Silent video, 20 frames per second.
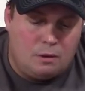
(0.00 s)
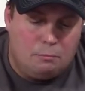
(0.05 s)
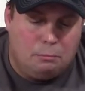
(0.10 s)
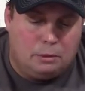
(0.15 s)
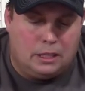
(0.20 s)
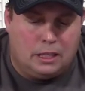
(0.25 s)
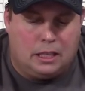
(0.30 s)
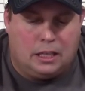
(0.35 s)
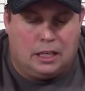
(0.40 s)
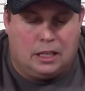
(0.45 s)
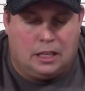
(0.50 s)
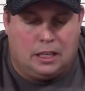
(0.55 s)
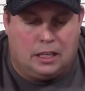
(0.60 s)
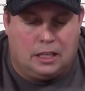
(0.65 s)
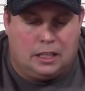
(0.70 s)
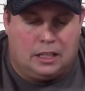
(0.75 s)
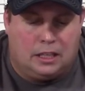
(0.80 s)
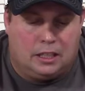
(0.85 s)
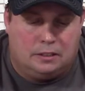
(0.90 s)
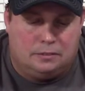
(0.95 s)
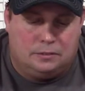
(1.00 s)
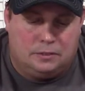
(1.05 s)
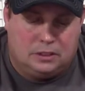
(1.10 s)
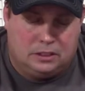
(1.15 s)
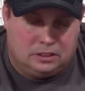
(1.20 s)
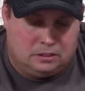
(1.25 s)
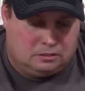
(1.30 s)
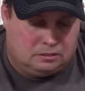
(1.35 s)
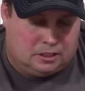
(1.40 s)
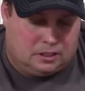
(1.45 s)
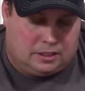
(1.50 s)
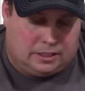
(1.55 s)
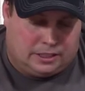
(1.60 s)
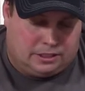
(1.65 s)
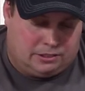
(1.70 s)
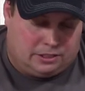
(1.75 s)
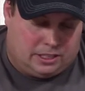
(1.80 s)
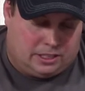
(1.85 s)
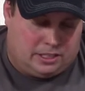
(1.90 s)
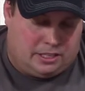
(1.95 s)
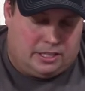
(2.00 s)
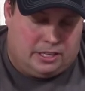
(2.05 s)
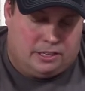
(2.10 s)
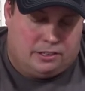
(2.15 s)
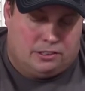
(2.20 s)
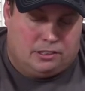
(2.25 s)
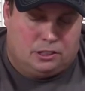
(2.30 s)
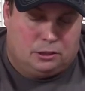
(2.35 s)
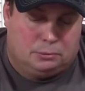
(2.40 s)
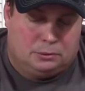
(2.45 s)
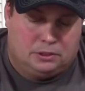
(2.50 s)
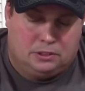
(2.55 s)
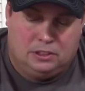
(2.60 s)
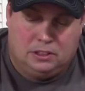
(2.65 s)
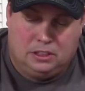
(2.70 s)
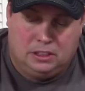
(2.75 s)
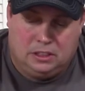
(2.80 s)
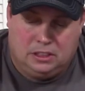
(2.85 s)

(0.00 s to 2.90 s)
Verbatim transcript: But, uh, well, I guess I gotta tear it open.